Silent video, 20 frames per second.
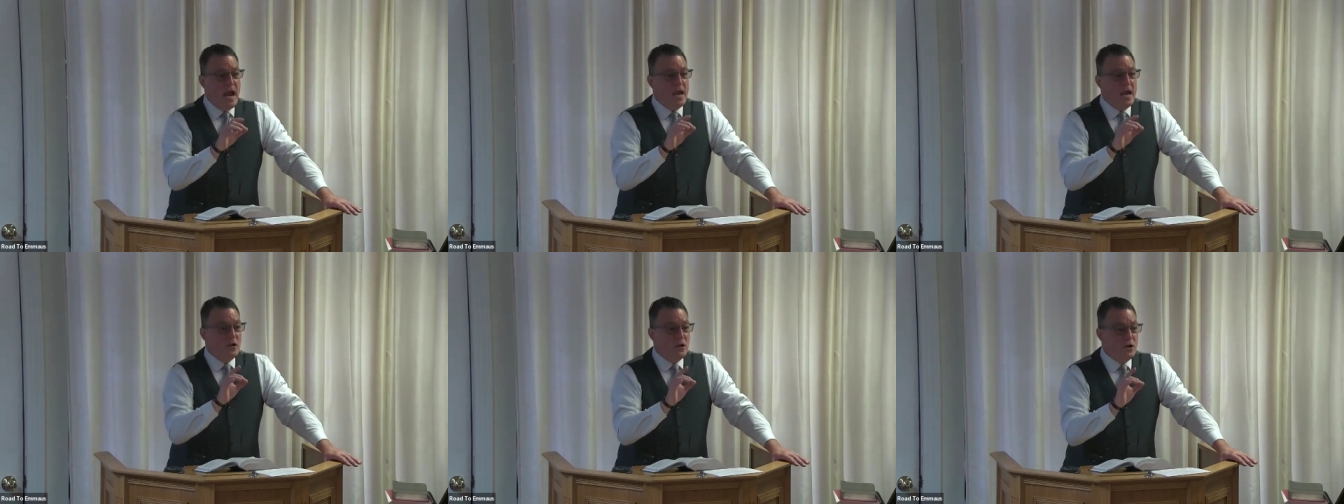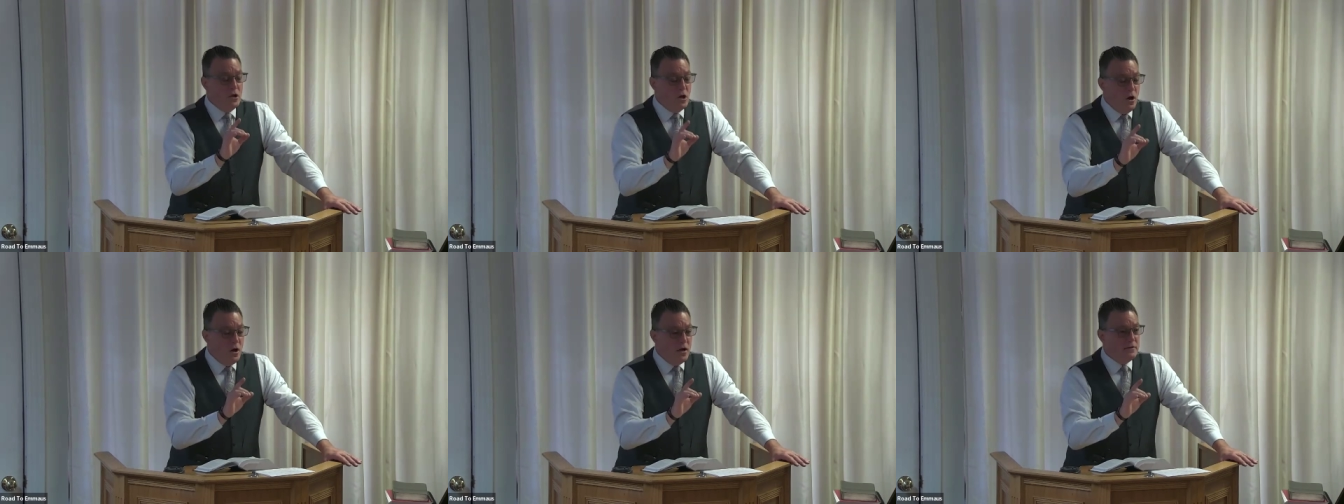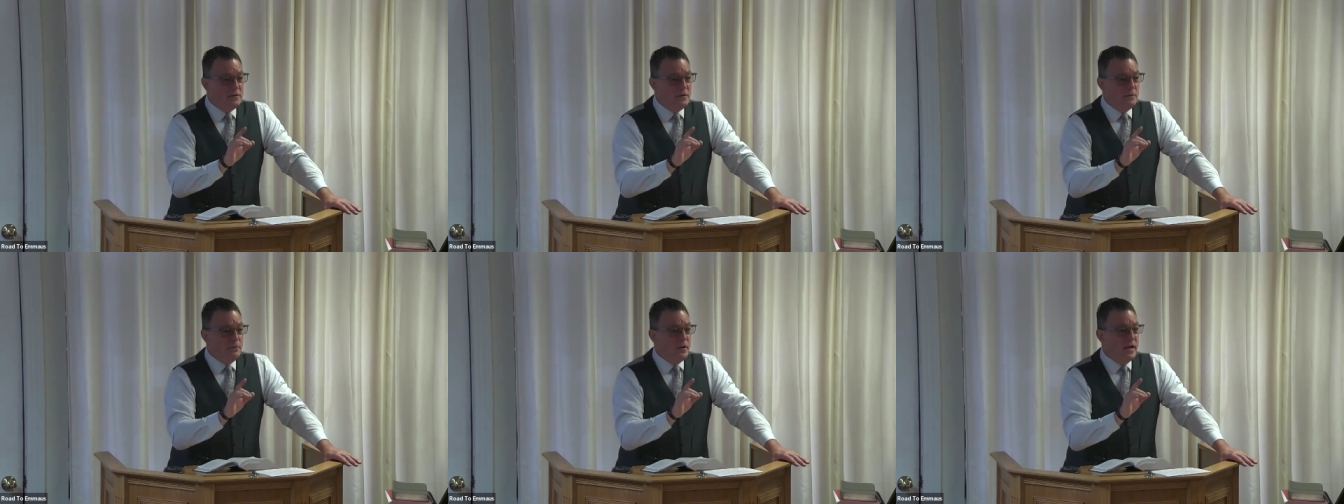and
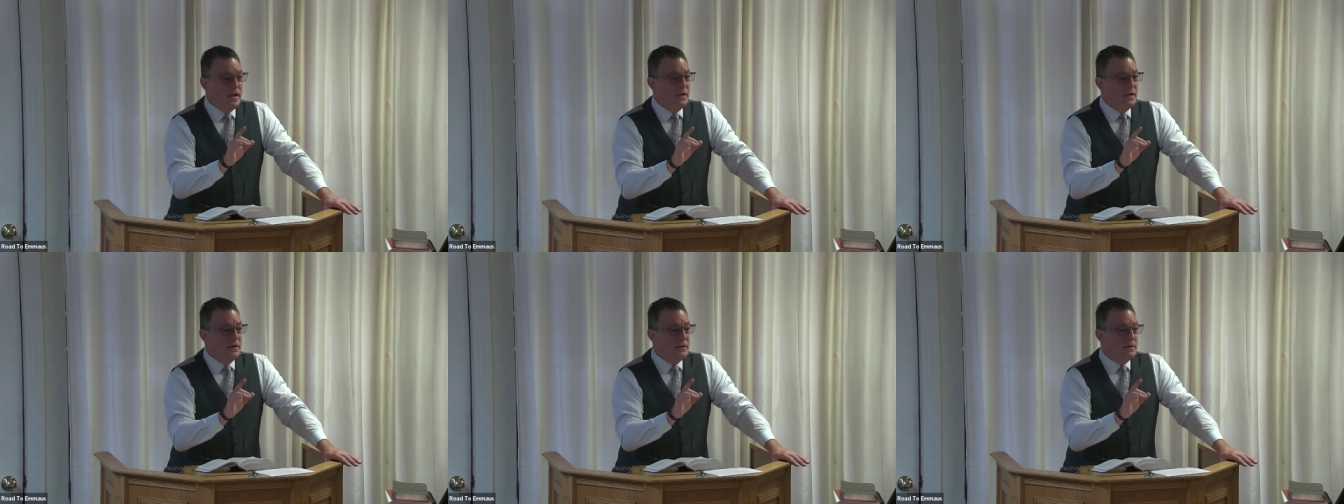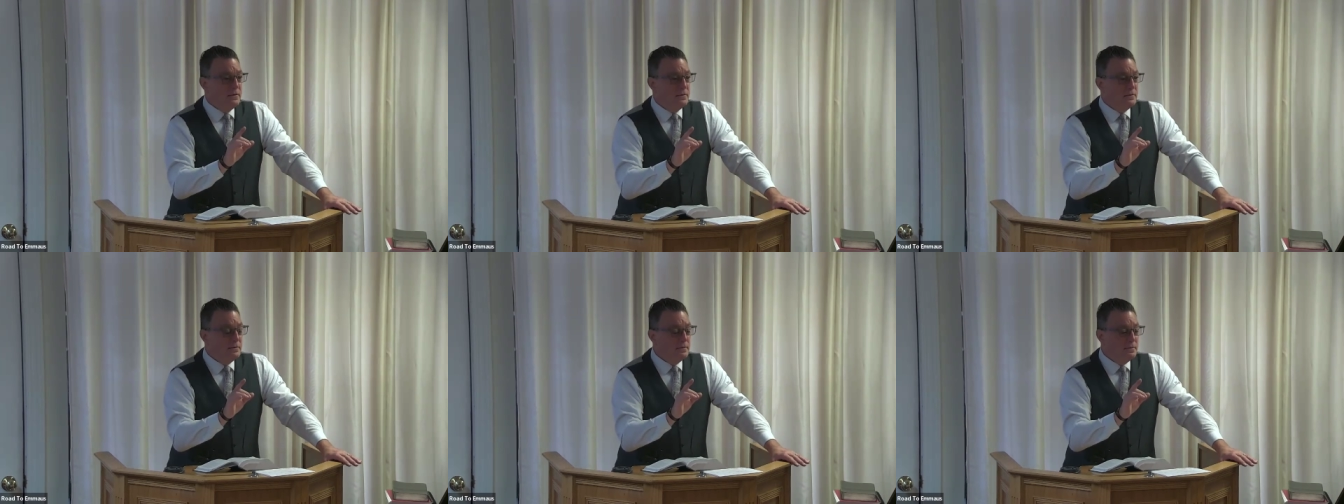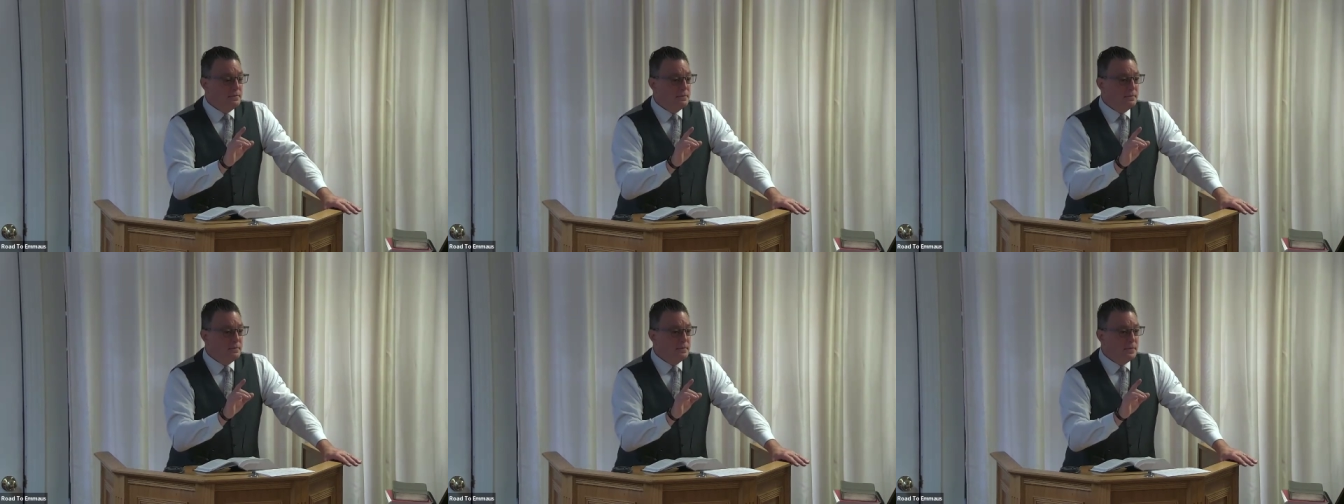contemplated
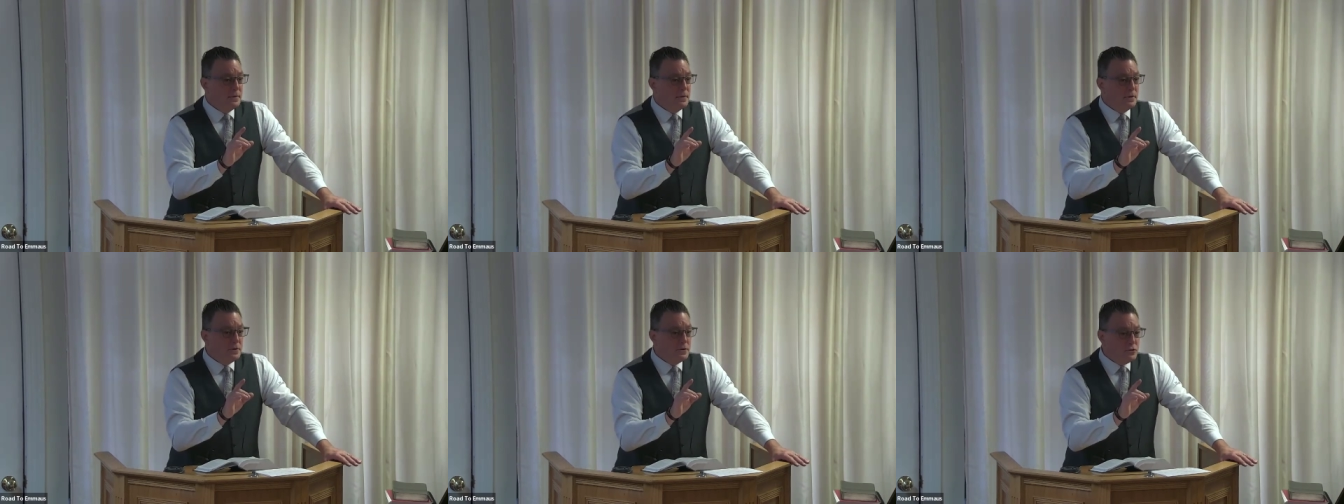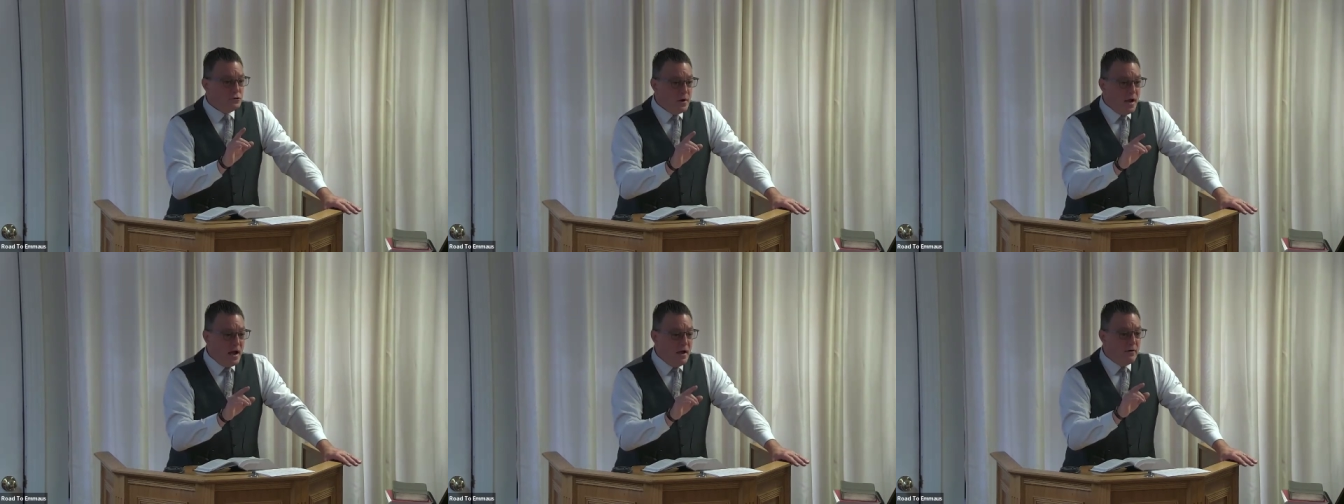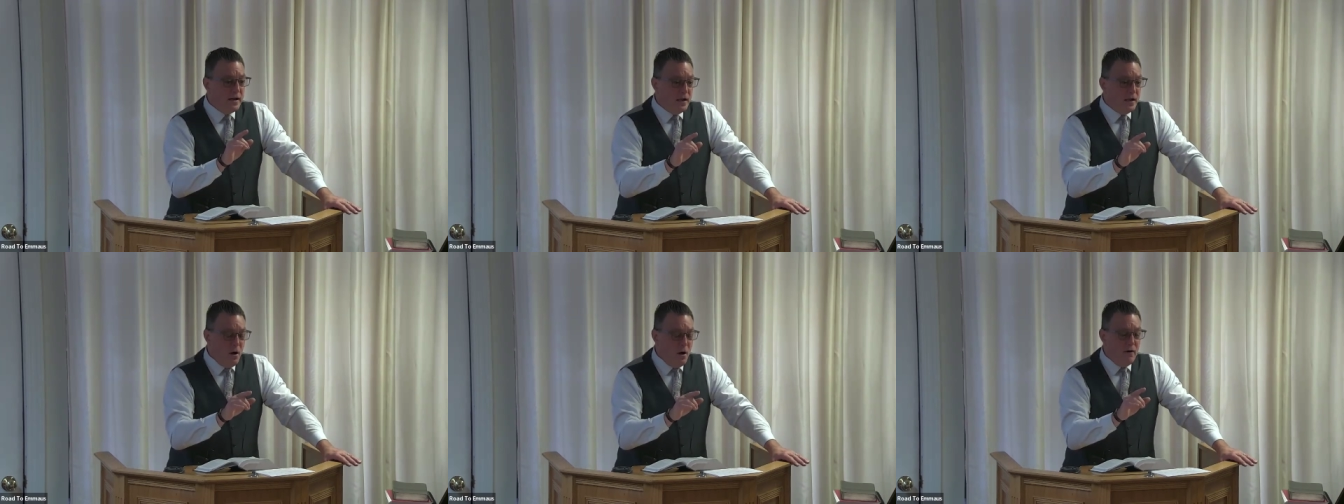
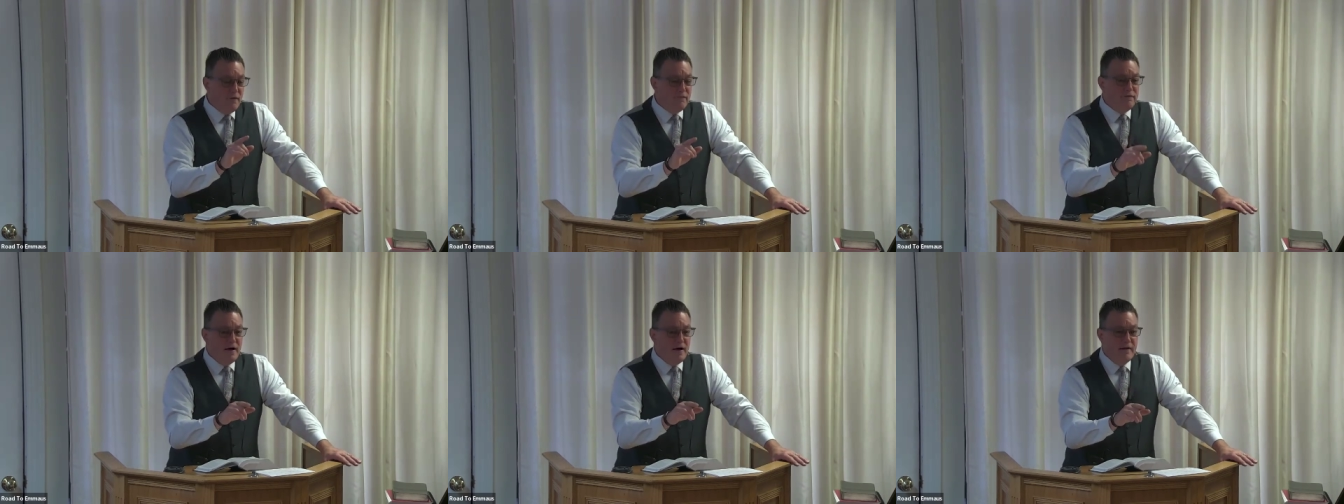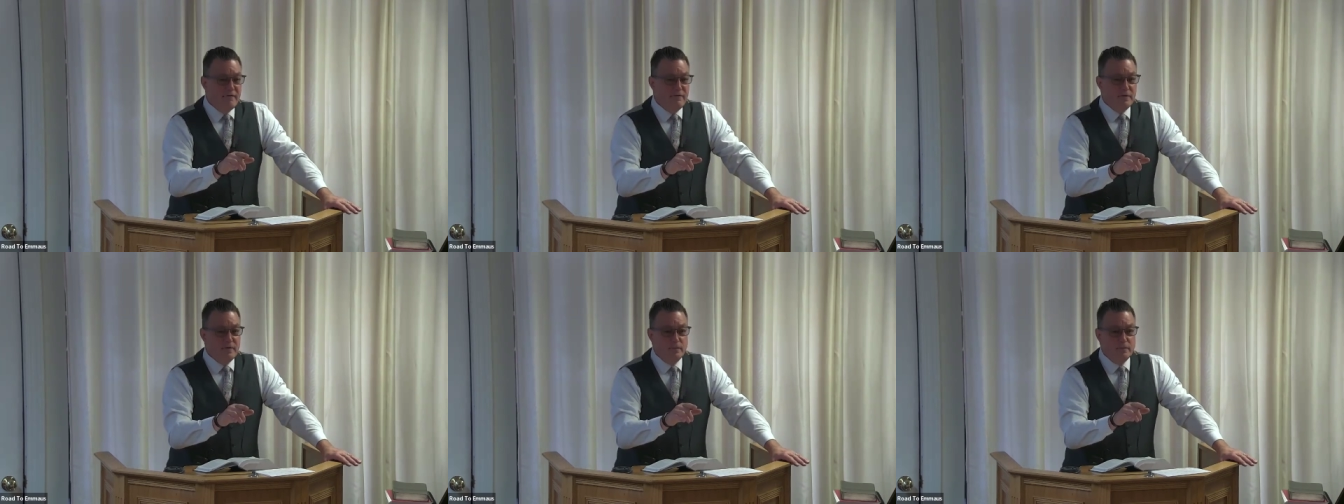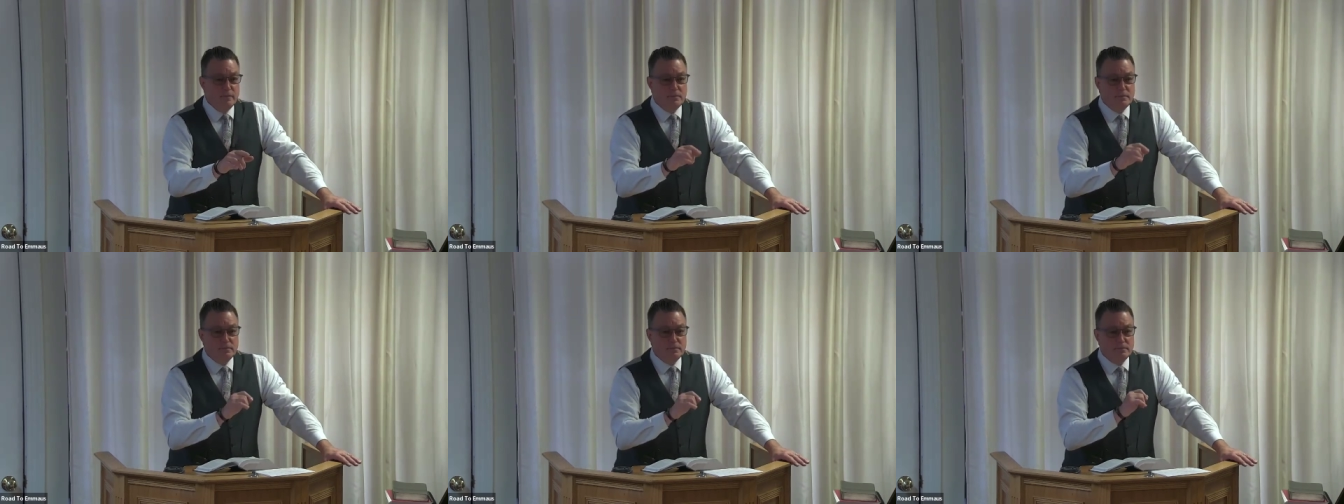drowning all five of them.